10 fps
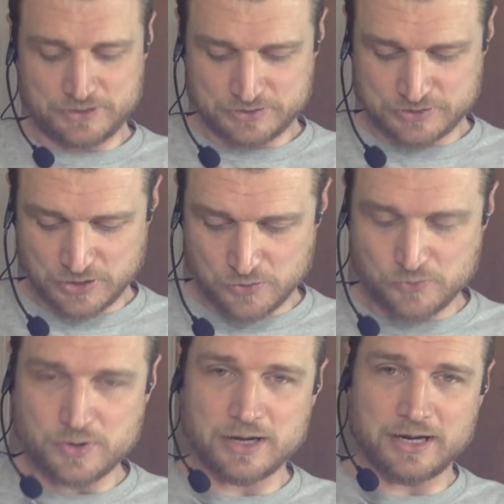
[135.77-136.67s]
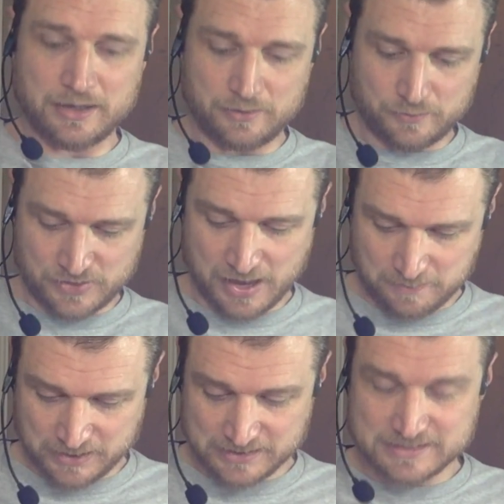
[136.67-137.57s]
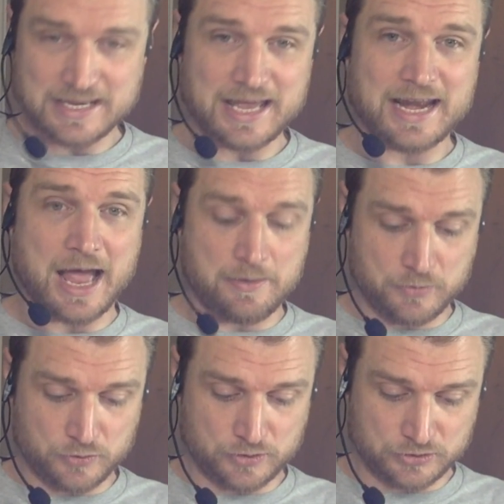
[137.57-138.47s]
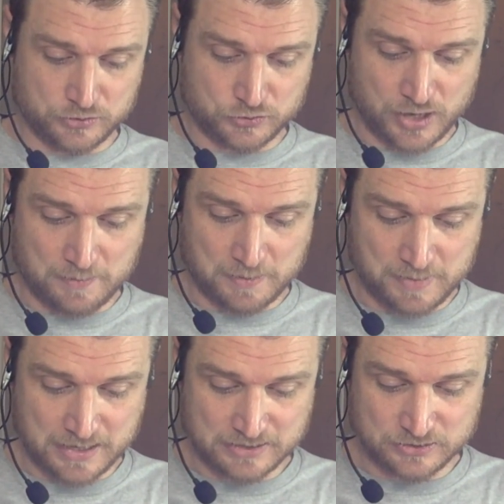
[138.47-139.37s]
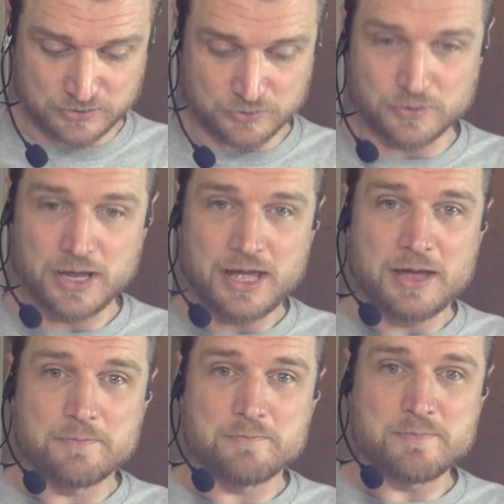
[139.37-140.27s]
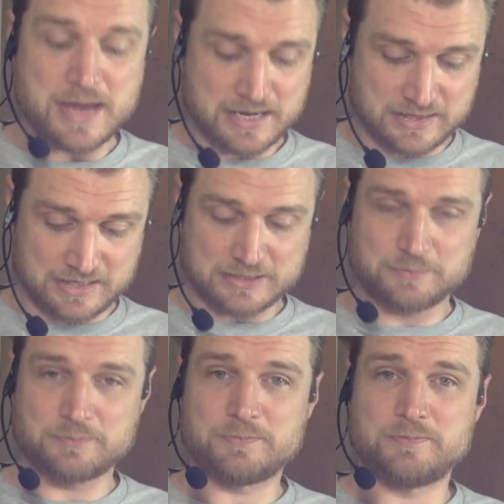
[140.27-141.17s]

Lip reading: So with that being said, I'm going to try my best to make this